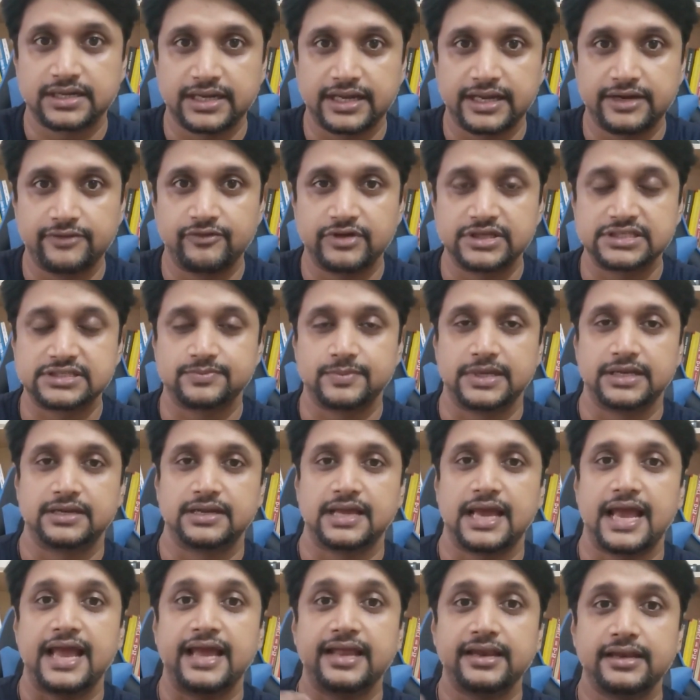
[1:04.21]
investment
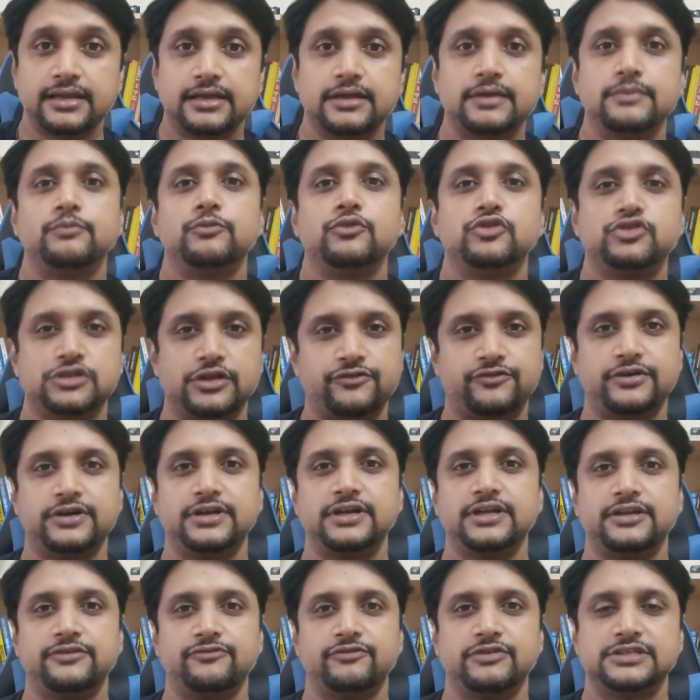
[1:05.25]
and mutual fund
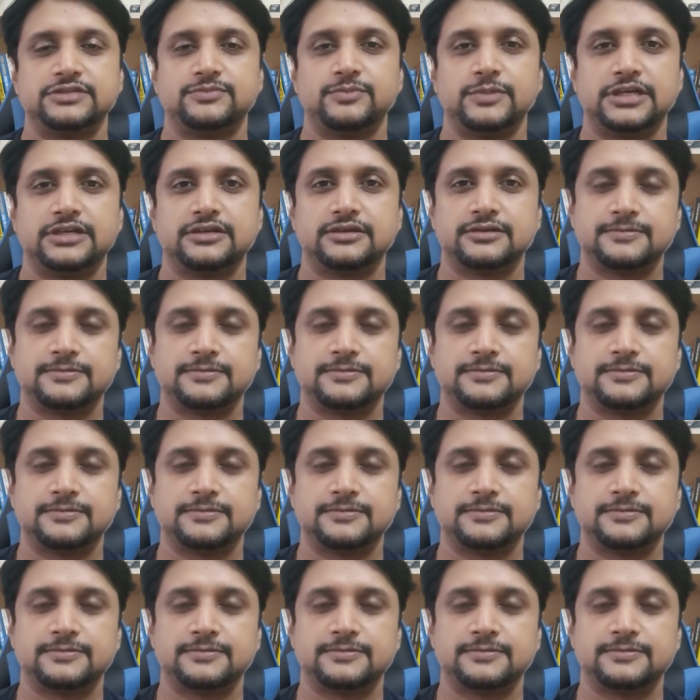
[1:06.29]
investment.